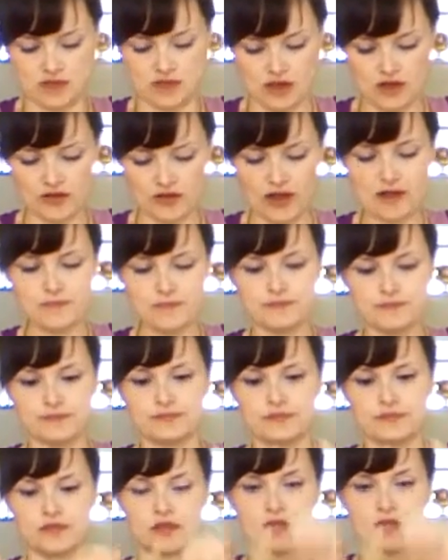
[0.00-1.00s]
Okay.
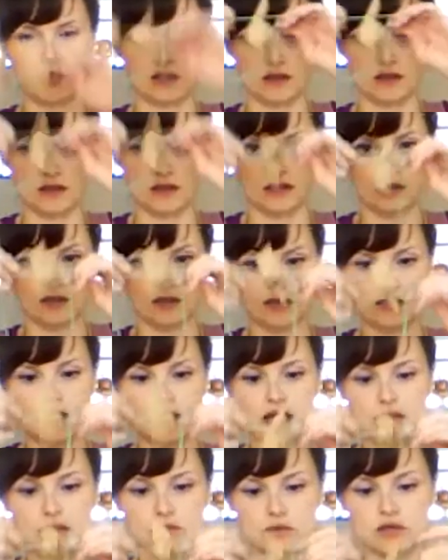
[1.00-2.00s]

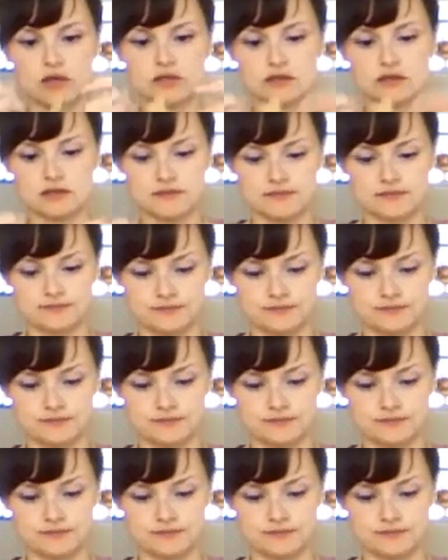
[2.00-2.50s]
Tied it once.